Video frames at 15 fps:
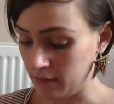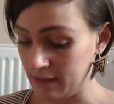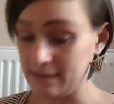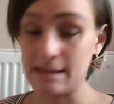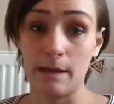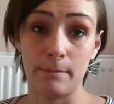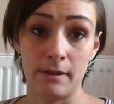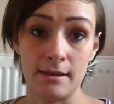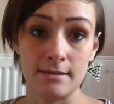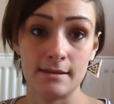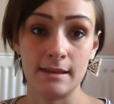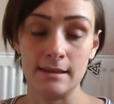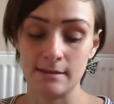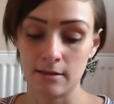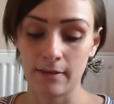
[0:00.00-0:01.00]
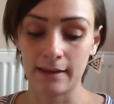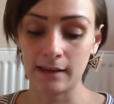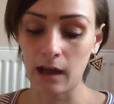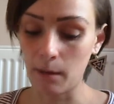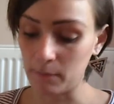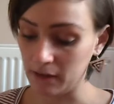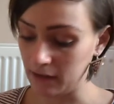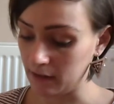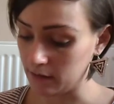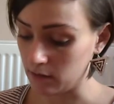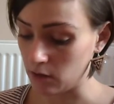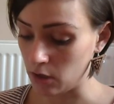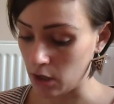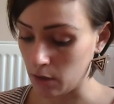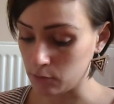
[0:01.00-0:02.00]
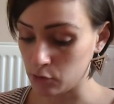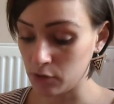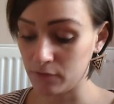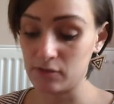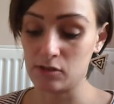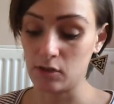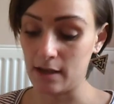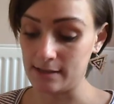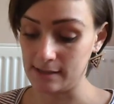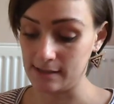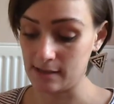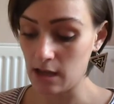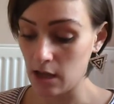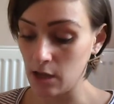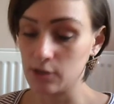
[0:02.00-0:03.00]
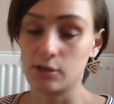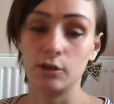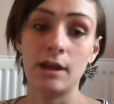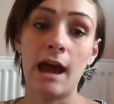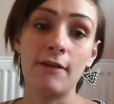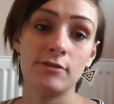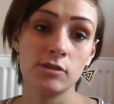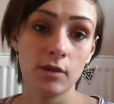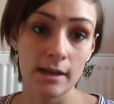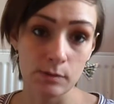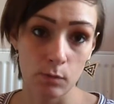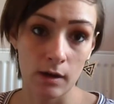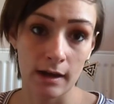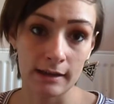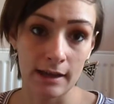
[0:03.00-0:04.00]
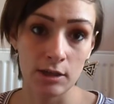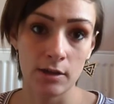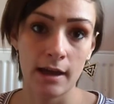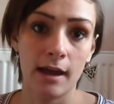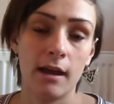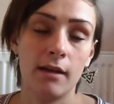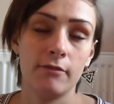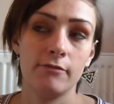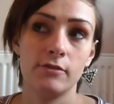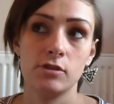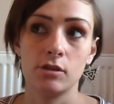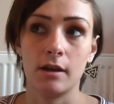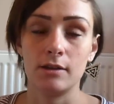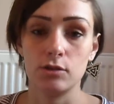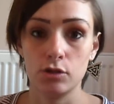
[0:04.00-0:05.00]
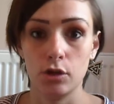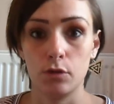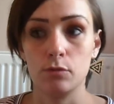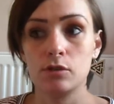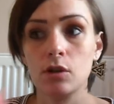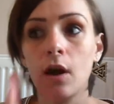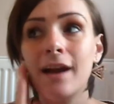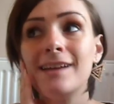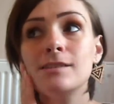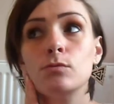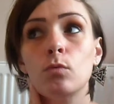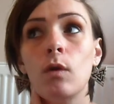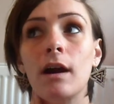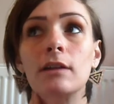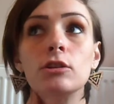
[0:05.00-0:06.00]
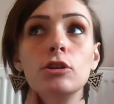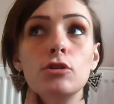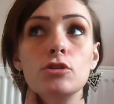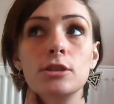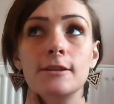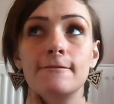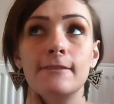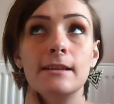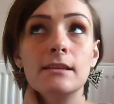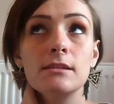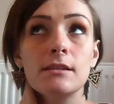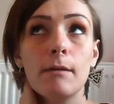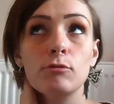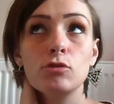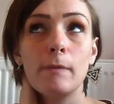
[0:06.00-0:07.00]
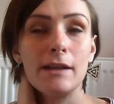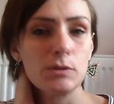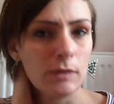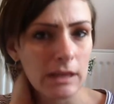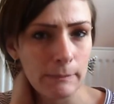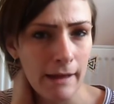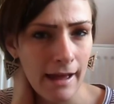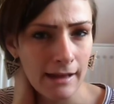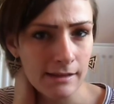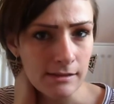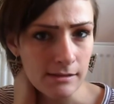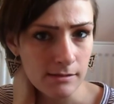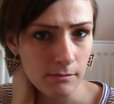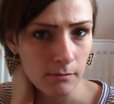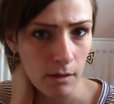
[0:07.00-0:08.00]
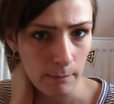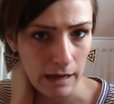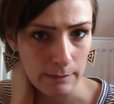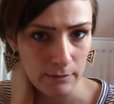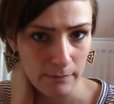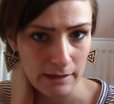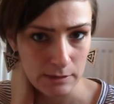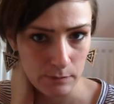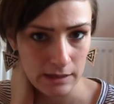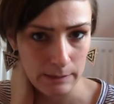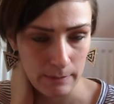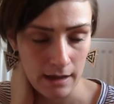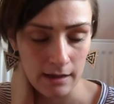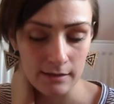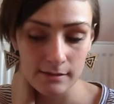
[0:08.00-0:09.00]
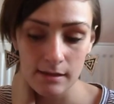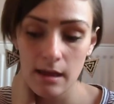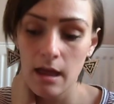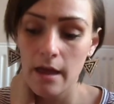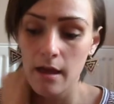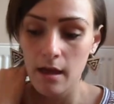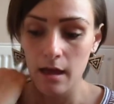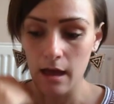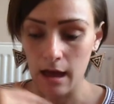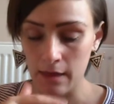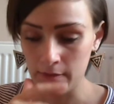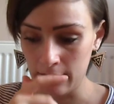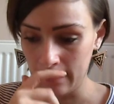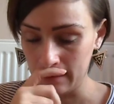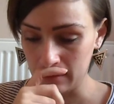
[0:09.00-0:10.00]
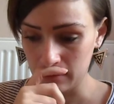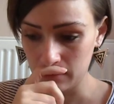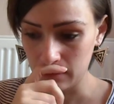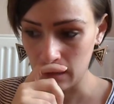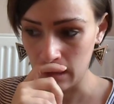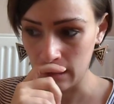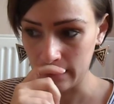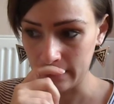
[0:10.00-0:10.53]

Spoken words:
these nappies is that they come in 2 different sizes. So you have size 1 and you have size 2. Size 1 usually fits up to about £20, a baby about £20. And then